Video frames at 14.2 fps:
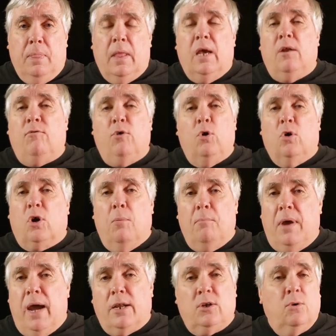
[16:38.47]
And if you don't come
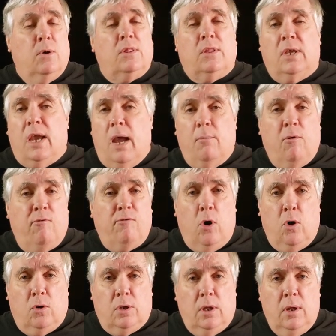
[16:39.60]
back to it, the game will
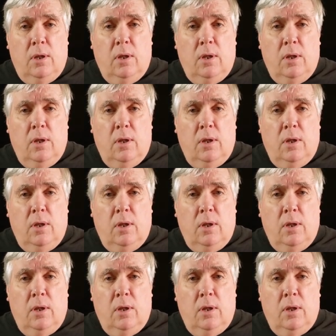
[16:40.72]
fold.